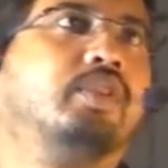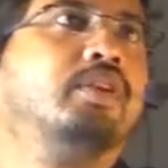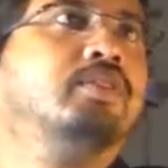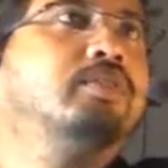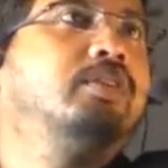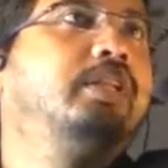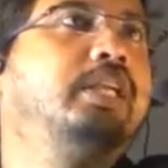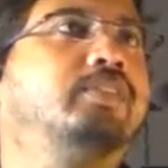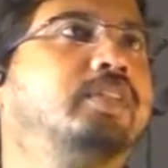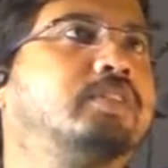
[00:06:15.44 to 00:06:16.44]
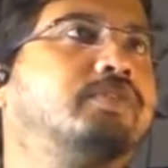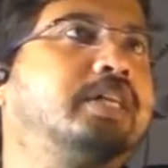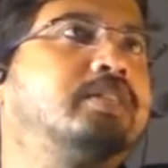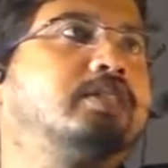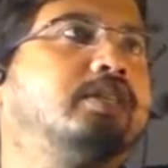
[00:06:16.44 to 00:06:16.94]
so leave this
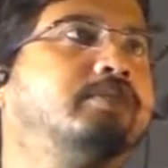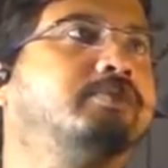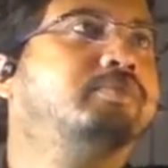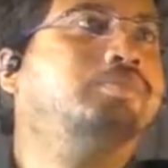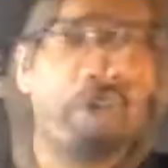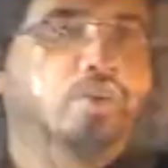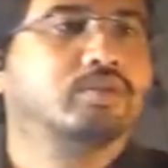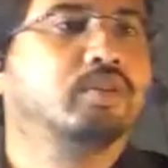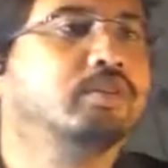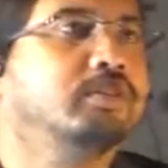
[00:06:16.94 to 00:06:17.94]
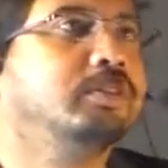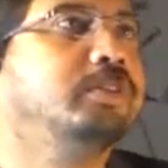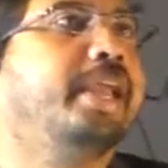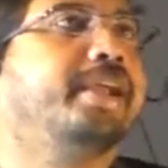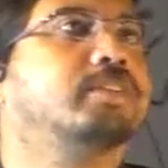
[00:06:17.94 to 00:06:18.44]
first term, so
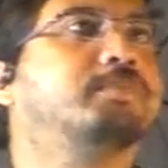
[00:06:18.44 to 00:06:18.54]
Ax